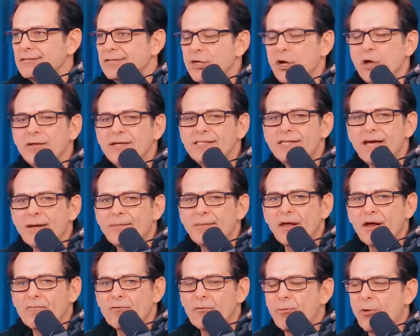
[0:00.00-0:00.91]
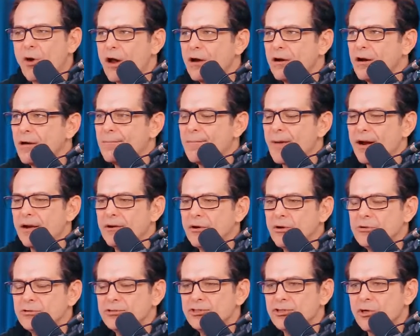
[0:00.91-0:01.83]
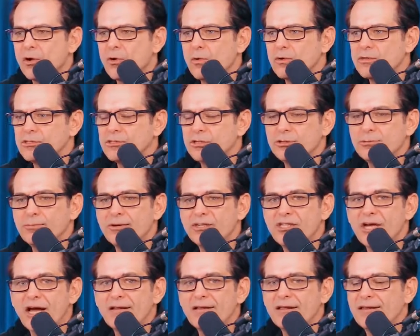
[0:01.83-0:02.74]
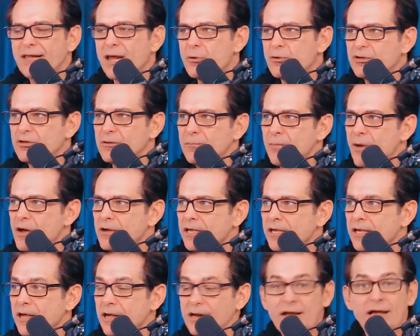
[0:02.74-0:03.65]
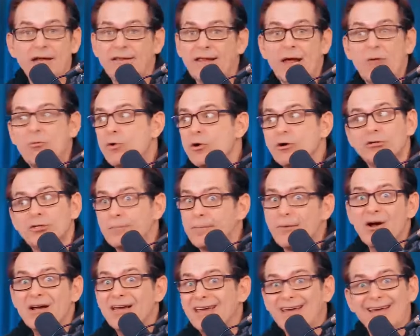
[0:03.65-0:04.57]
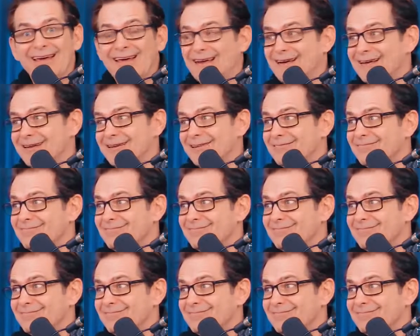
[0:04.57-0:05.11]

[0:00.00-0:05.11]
The only time they ever brought it up on a news show was to pretend that they were debunking it, and they weren't debunking it.